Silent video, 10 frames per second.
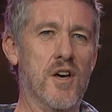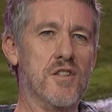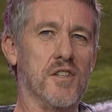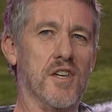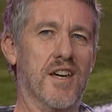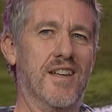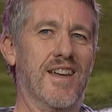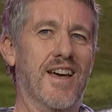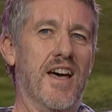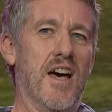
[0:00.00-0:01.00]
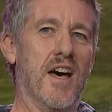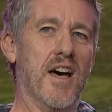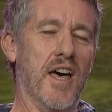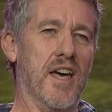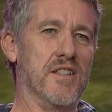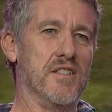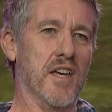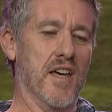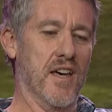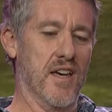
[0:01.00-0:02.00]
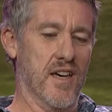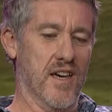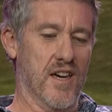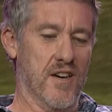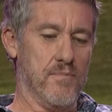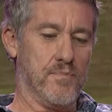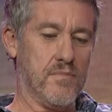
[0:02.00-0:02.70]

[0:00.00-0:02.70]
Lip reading: Kian, and